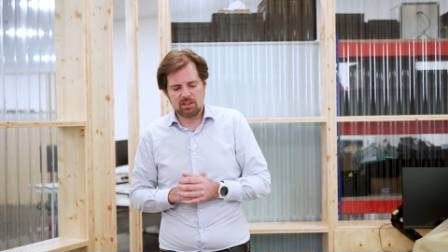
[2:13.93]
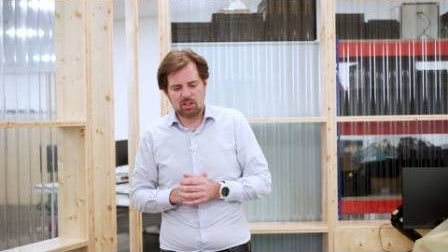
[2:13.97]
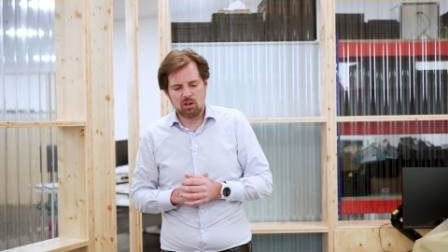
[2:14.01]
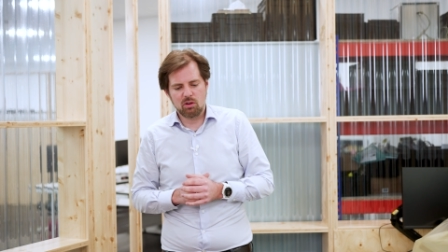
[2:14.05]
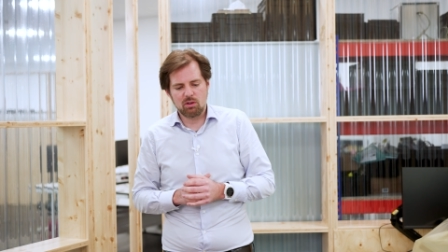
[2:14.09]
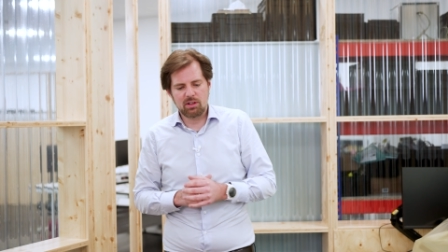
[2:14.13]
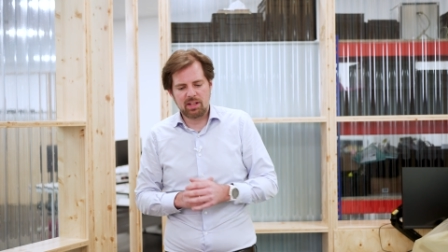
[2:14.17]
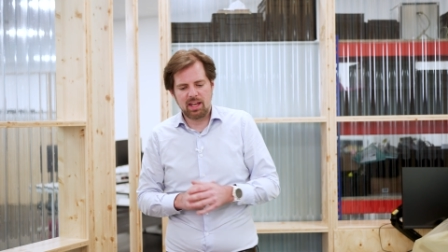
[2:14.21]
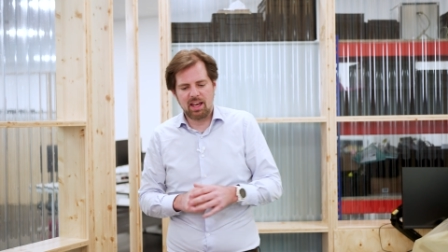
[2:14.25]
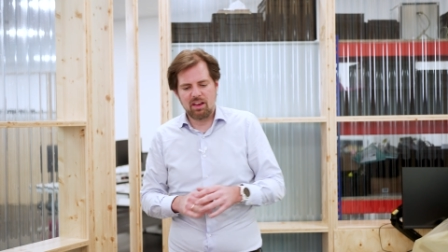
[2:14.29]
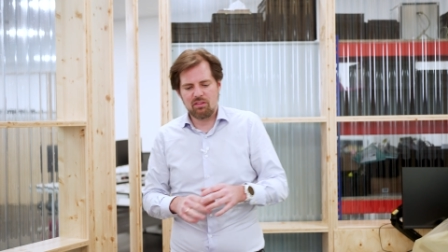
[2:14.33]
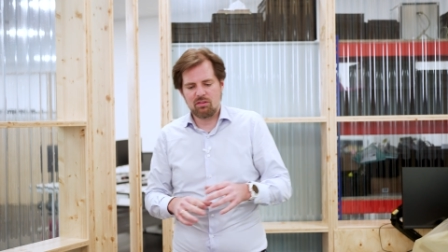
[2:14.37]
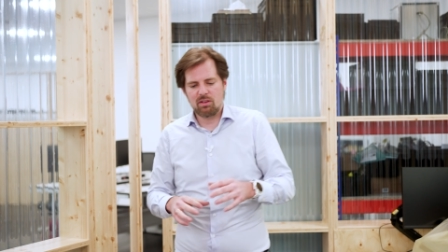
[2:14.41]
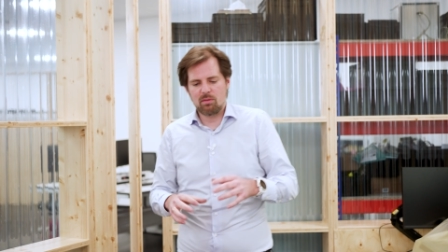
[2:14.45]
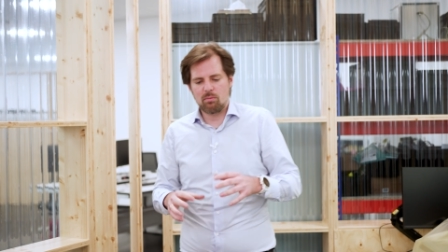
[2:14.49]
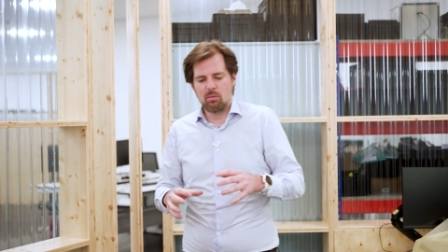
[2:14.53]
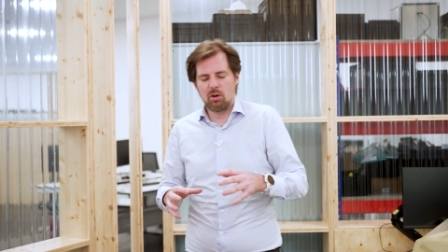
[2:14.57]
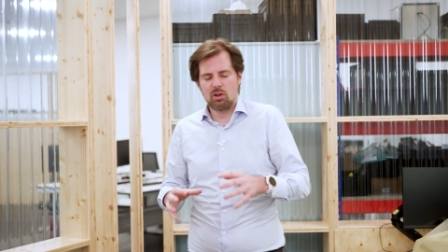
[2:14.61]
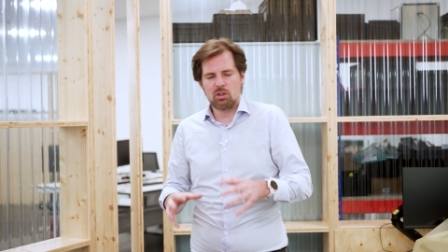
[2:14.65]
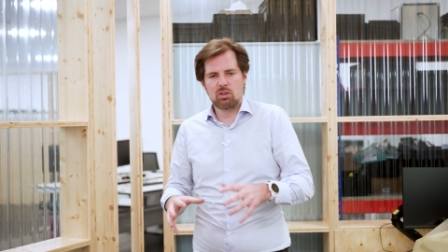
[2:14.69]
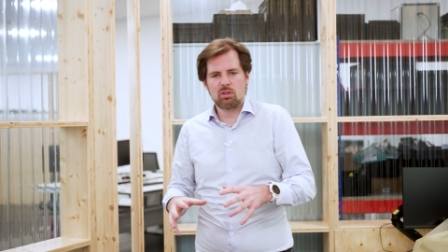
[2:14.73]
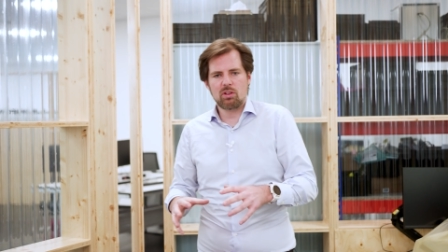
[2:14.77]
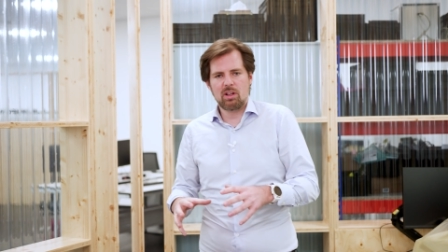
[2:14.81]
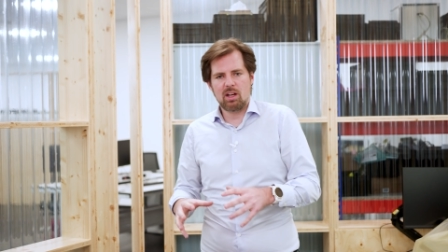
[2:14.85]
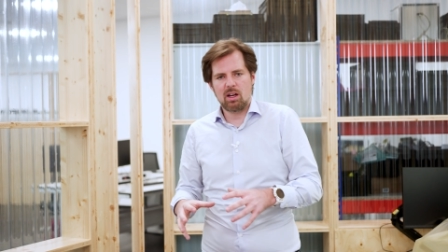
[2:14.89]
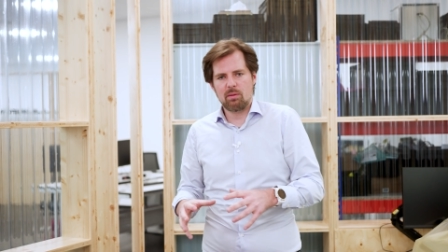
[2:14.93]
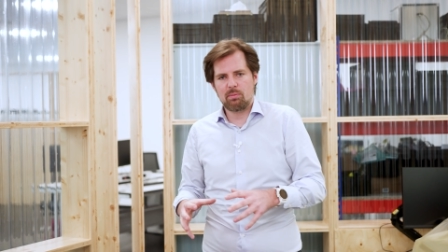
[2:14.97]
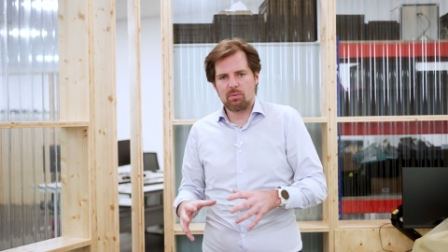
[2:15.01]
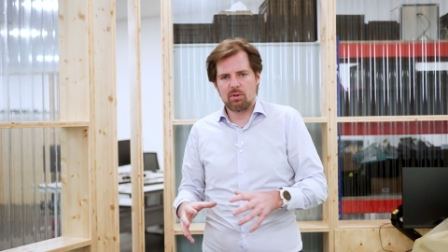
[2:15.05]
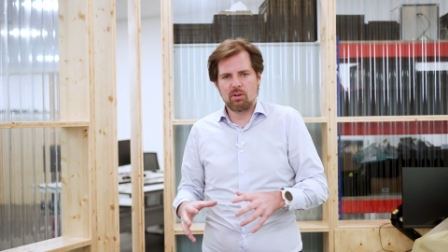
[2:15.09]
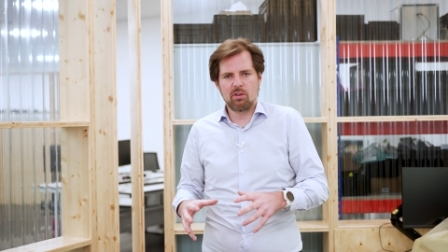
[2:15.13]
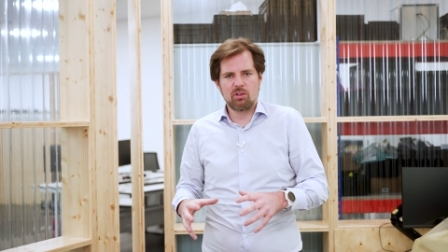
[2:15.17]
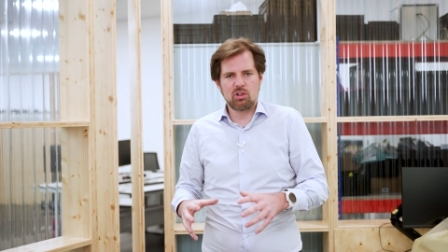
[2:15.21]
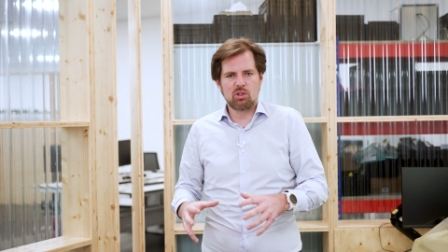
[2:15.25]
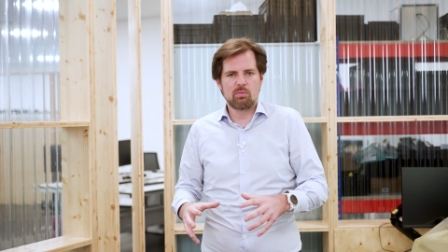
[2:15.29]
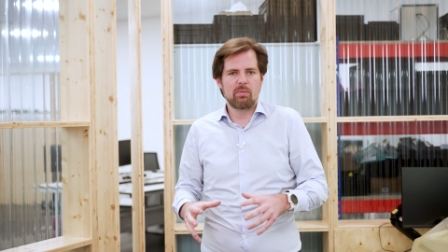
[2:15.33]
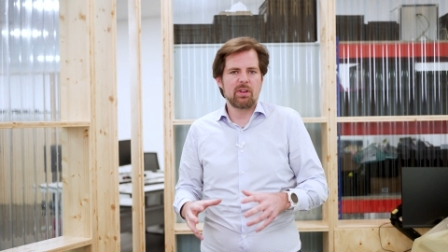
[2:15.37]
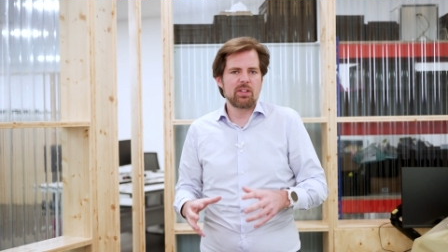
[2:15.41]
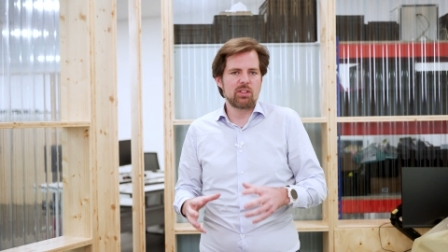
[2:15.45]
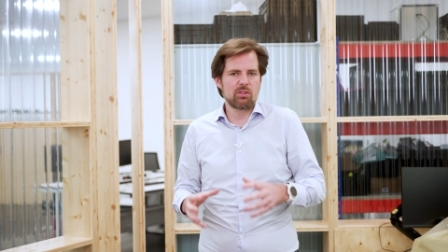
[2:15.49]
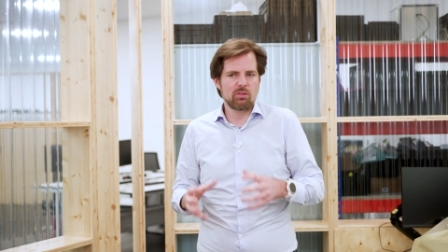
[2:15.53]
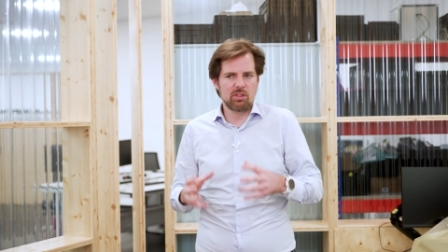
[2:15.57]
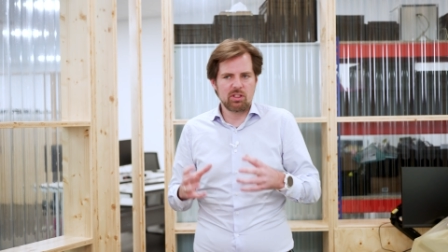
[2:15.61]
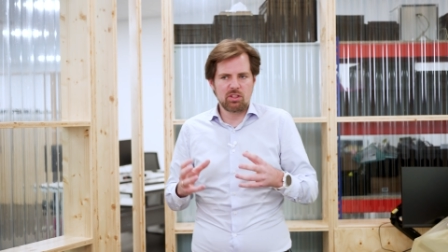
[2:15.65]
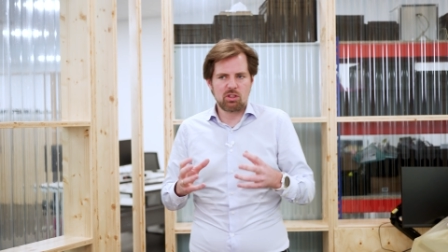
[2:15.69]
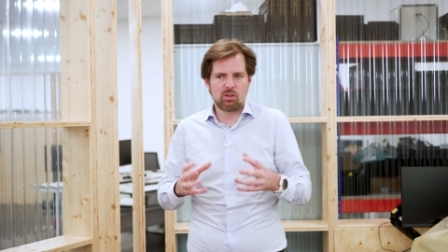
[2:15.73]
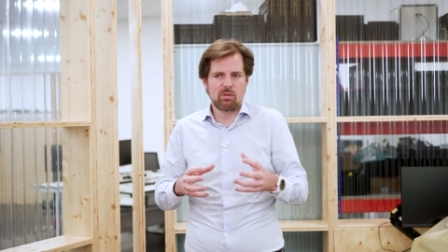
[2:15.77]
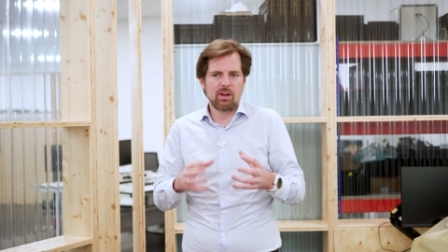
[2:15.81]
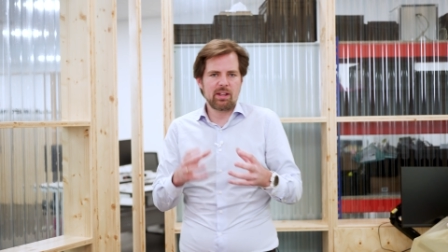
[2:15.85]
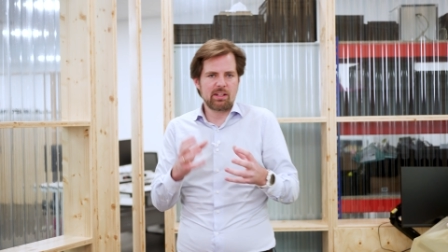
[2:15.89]
don't have a modular approach, but you
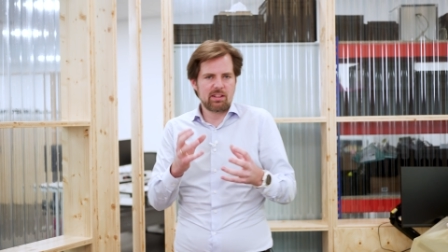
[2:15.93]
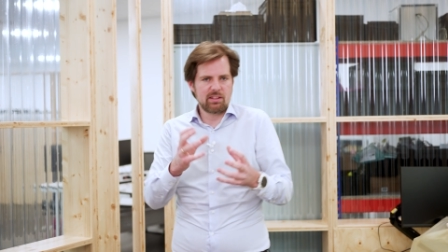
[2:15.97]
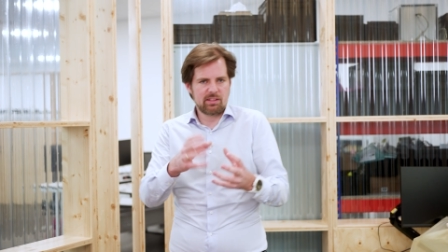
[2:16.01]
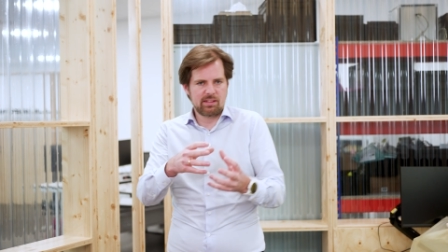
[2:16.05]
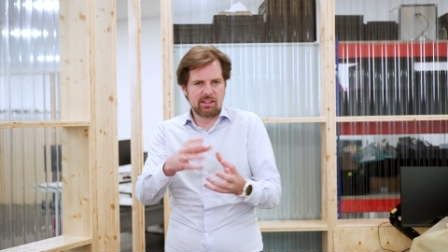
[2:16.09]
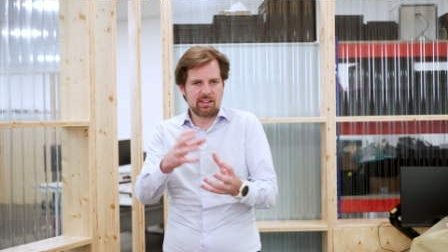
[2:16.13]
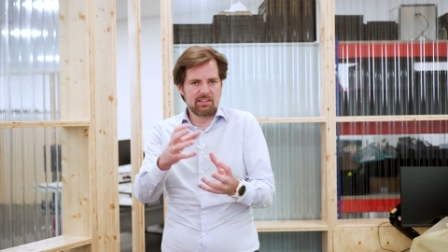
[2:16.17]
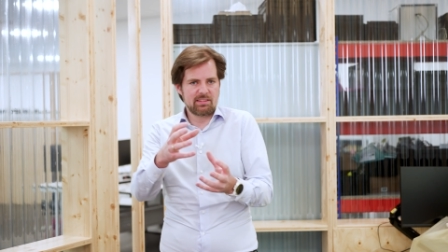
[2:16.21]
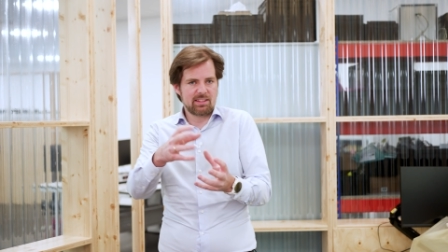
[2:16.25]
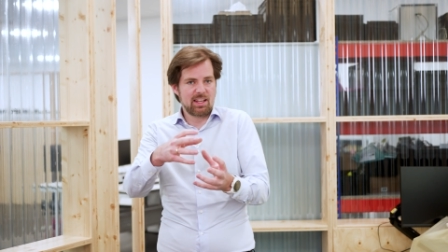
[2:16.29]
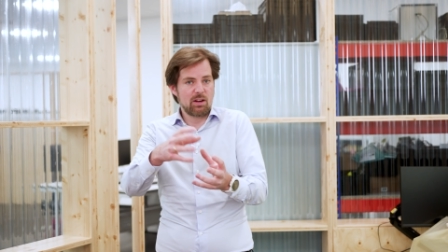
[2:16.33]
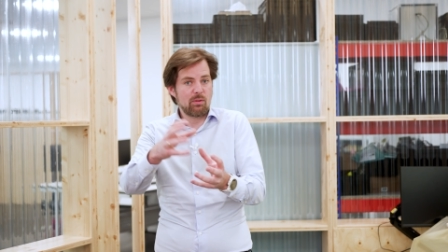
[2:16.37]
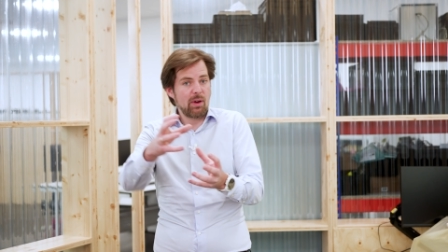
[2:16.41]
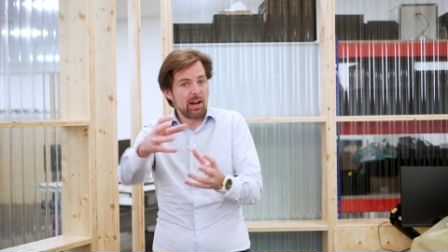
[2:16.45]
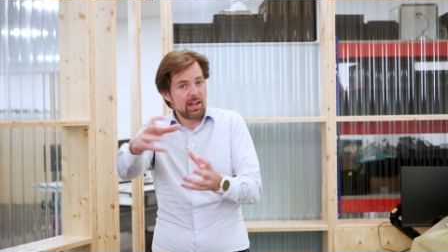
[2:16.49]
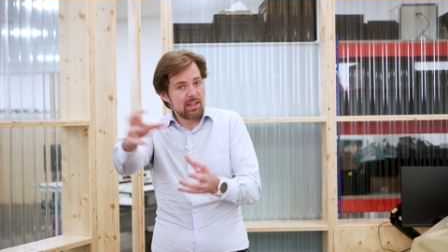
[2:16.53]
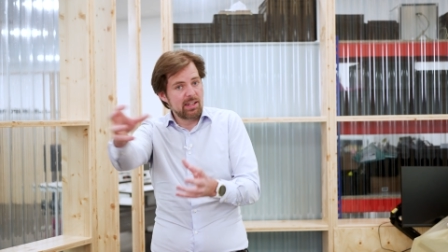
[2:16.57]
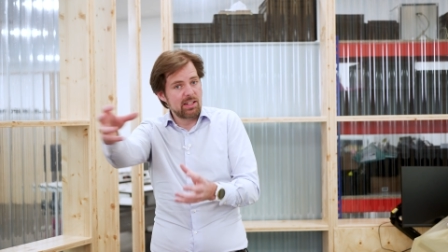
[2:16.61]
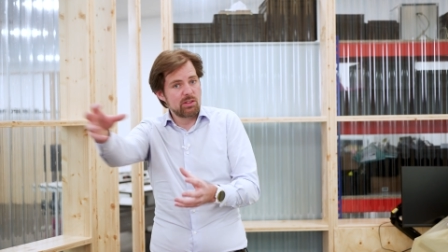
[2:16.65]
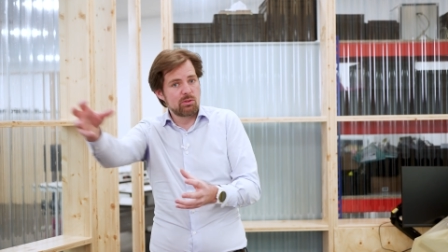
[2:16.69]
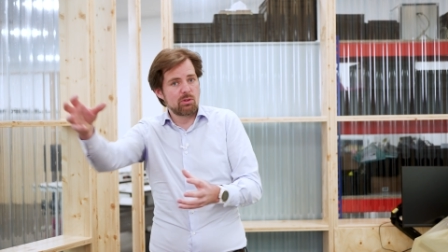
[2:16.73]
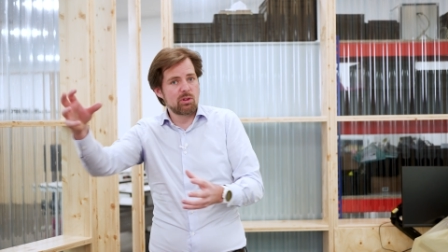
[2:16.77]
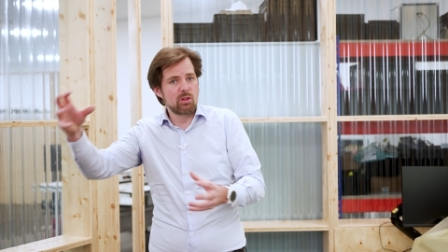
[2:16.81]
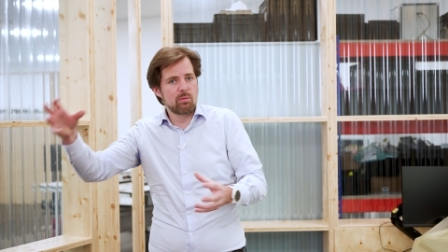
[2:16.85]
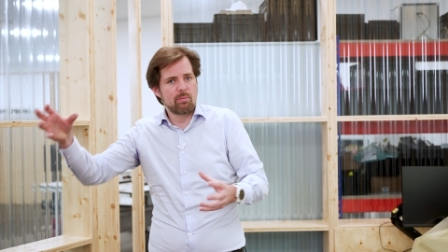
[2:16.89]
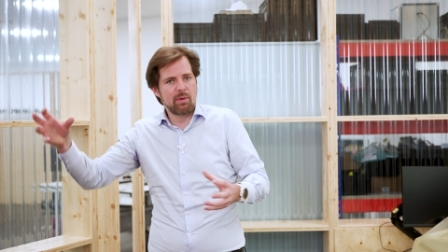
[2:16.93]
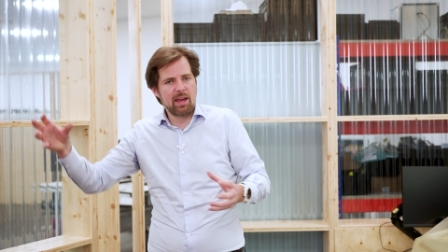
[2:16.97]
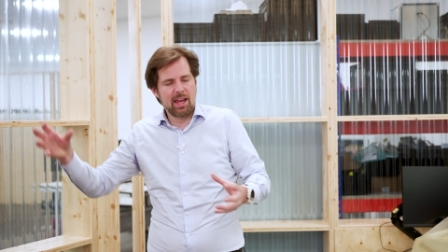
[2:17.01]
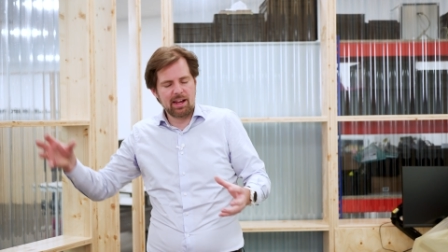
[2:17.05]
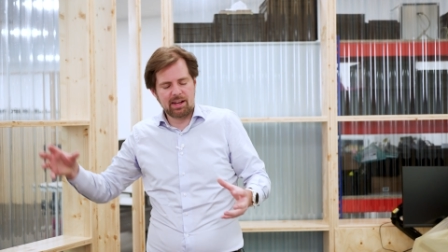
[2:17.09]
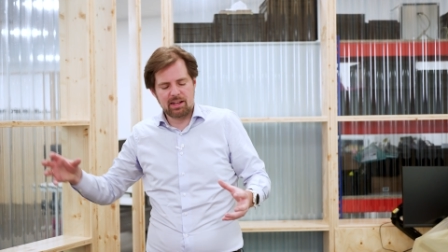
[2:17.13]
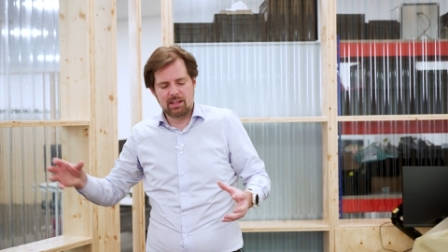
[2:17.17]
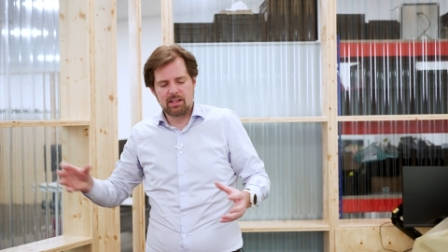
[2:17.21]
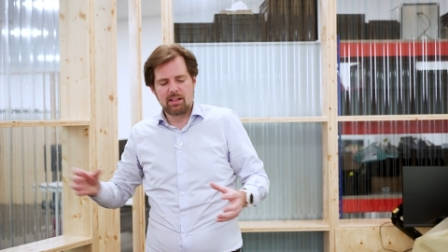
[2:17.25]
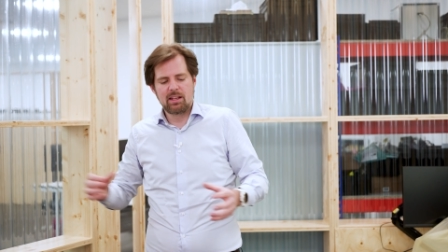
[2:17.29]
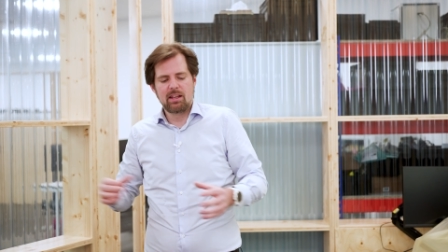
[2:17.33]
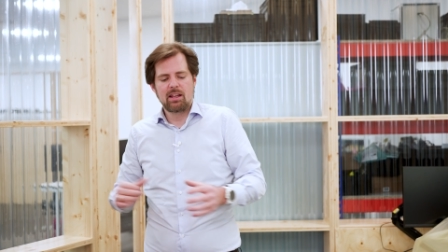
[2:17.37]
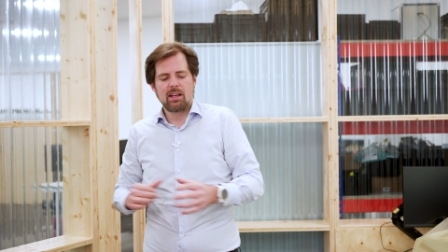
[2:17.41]
integrate the cells directly into the pack.